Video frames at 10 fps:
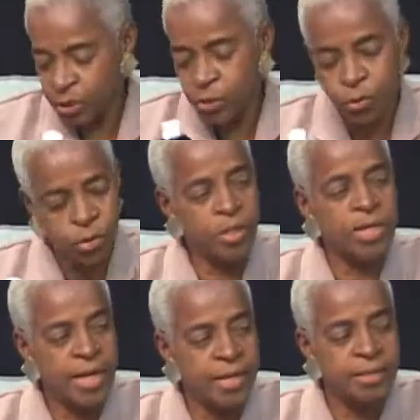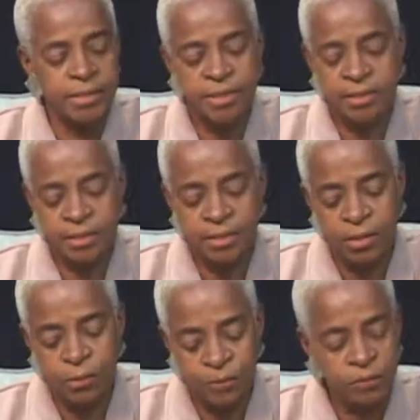the colon cleanse
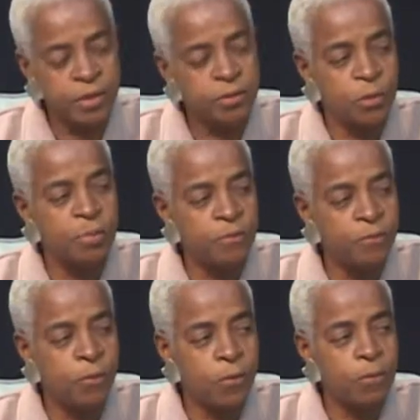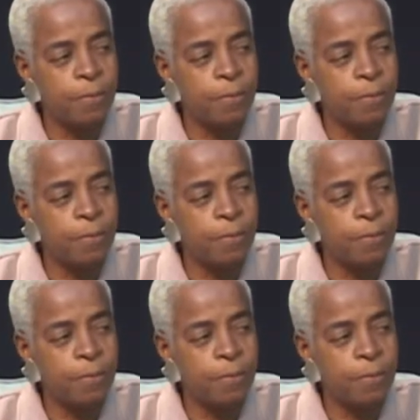with it or before.